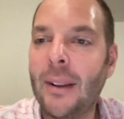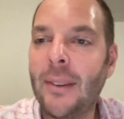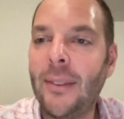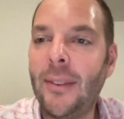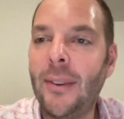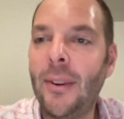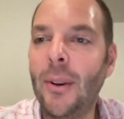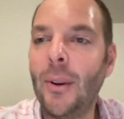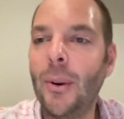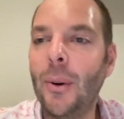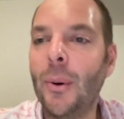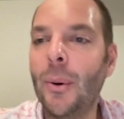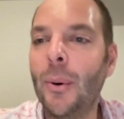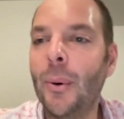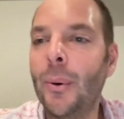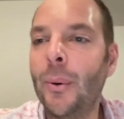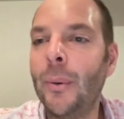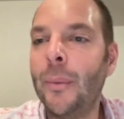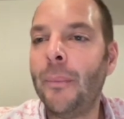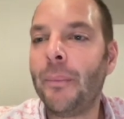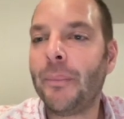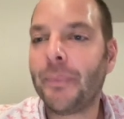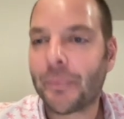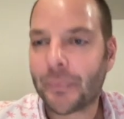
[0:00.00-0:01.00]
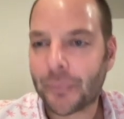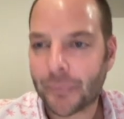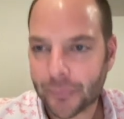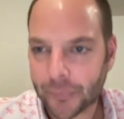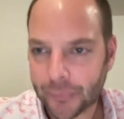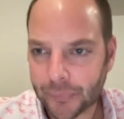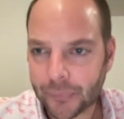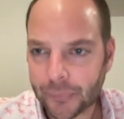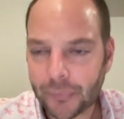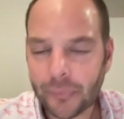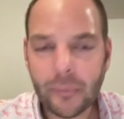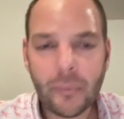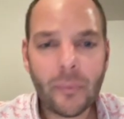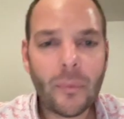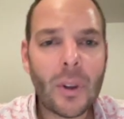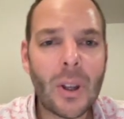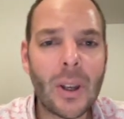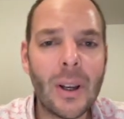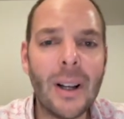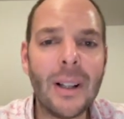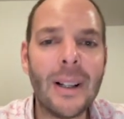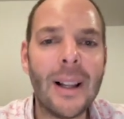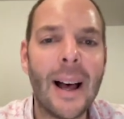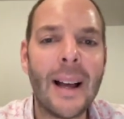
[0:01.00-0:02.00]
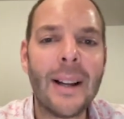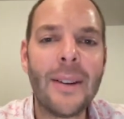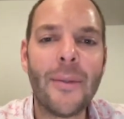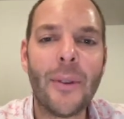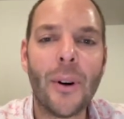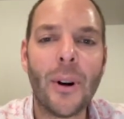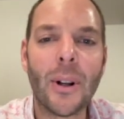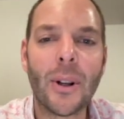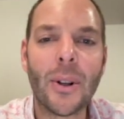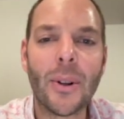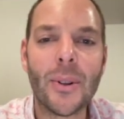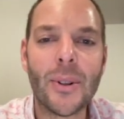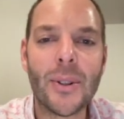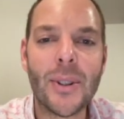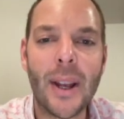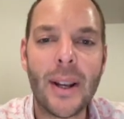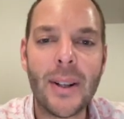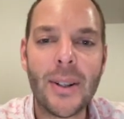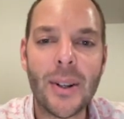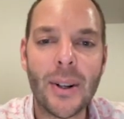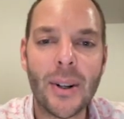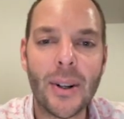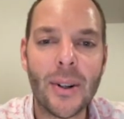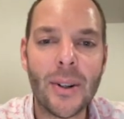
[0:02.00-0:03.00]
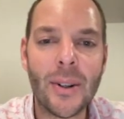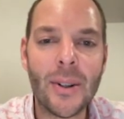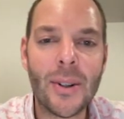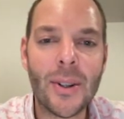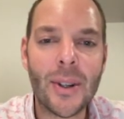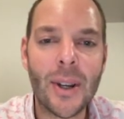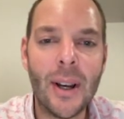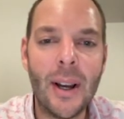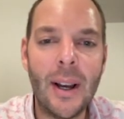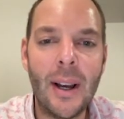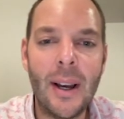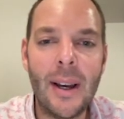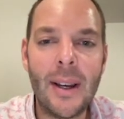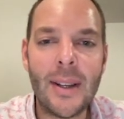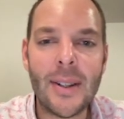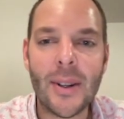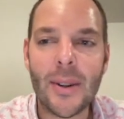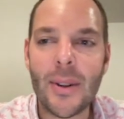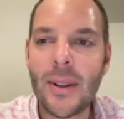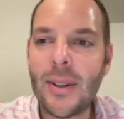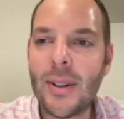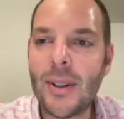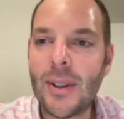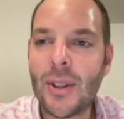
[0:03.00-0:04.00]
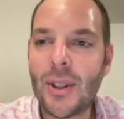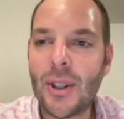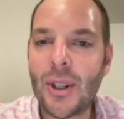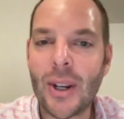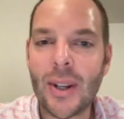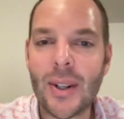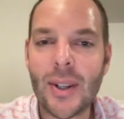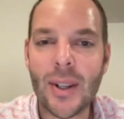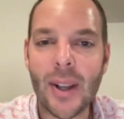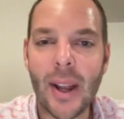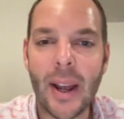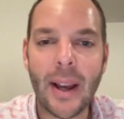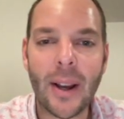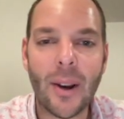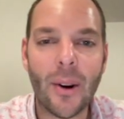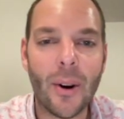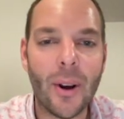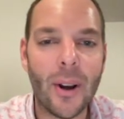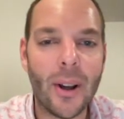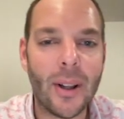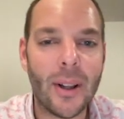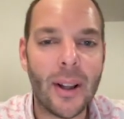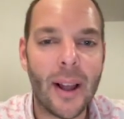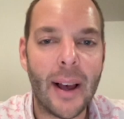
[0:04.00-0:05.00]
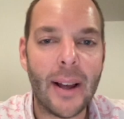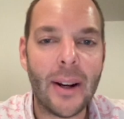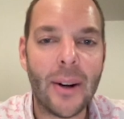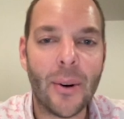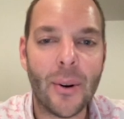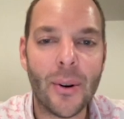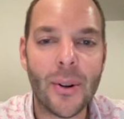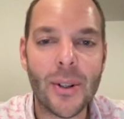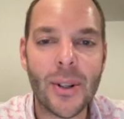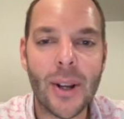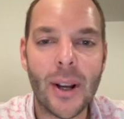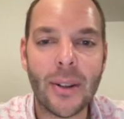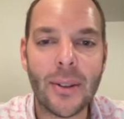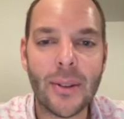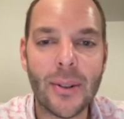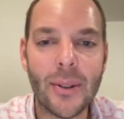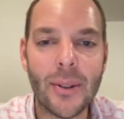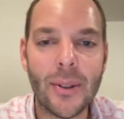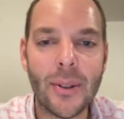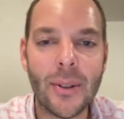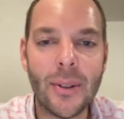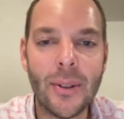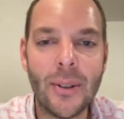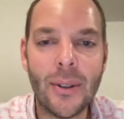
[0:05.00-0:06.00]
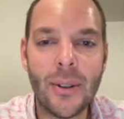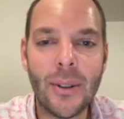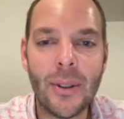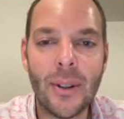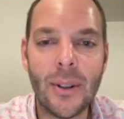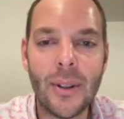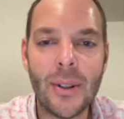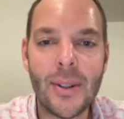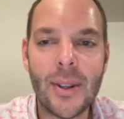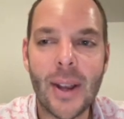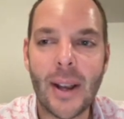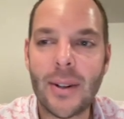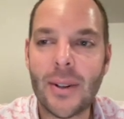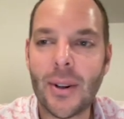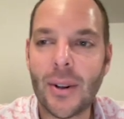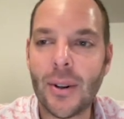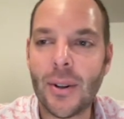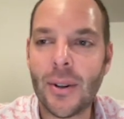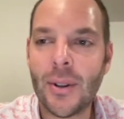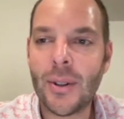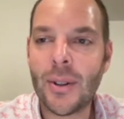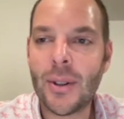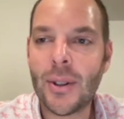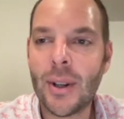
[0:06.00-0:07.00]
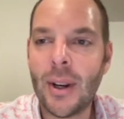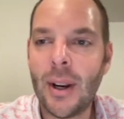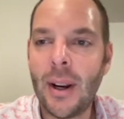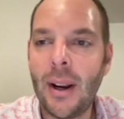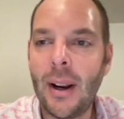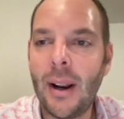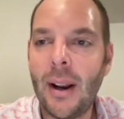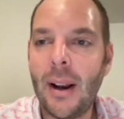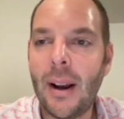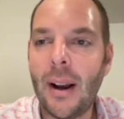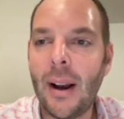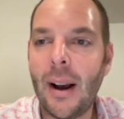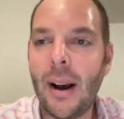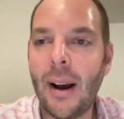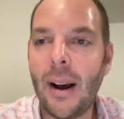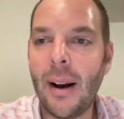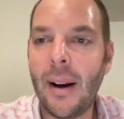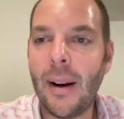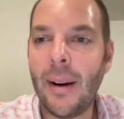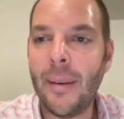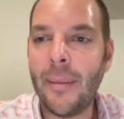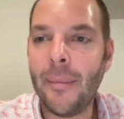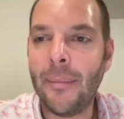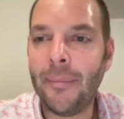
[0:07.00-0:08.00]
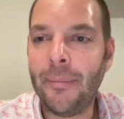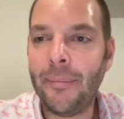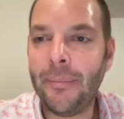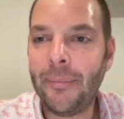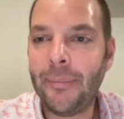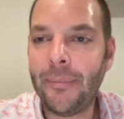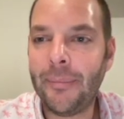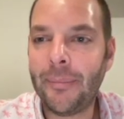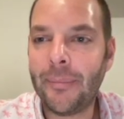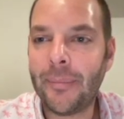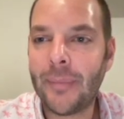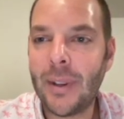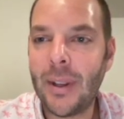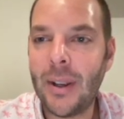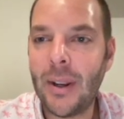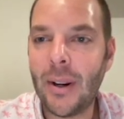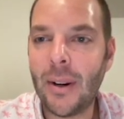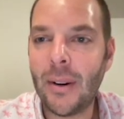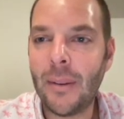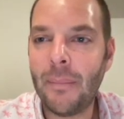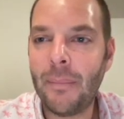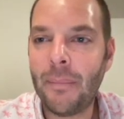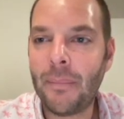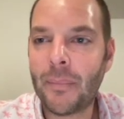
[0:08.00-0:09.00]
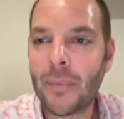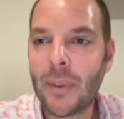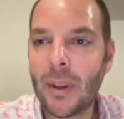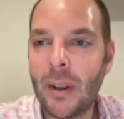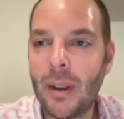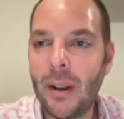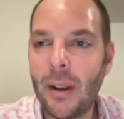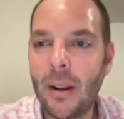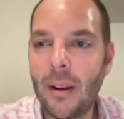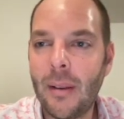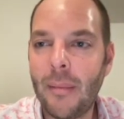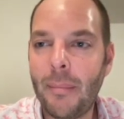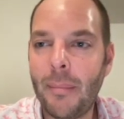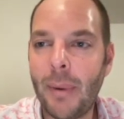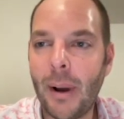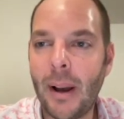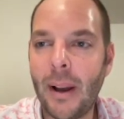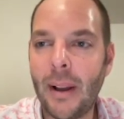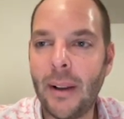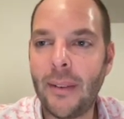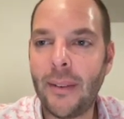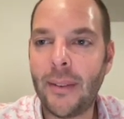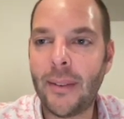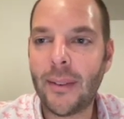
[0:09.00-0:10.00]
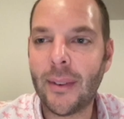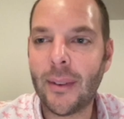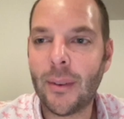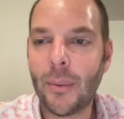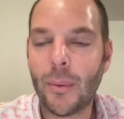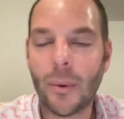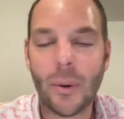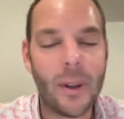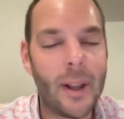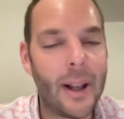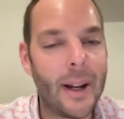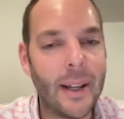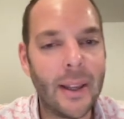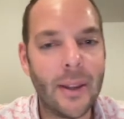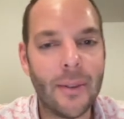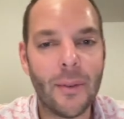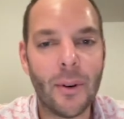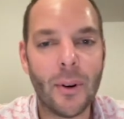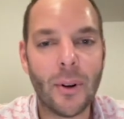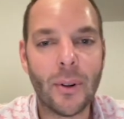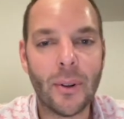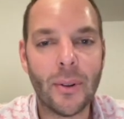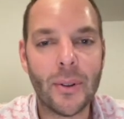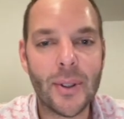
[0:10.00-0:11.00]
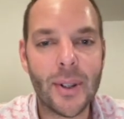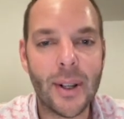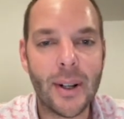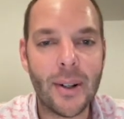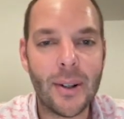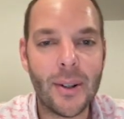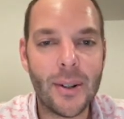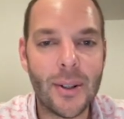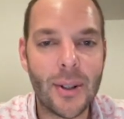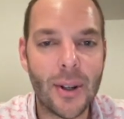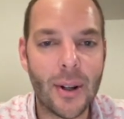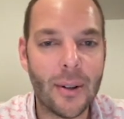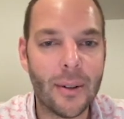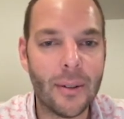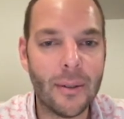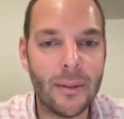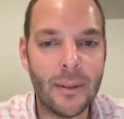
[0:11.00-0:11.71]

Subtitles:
to align vertical centers. So this is just like align horizontal centers here, but we're aligning the vertical centers. So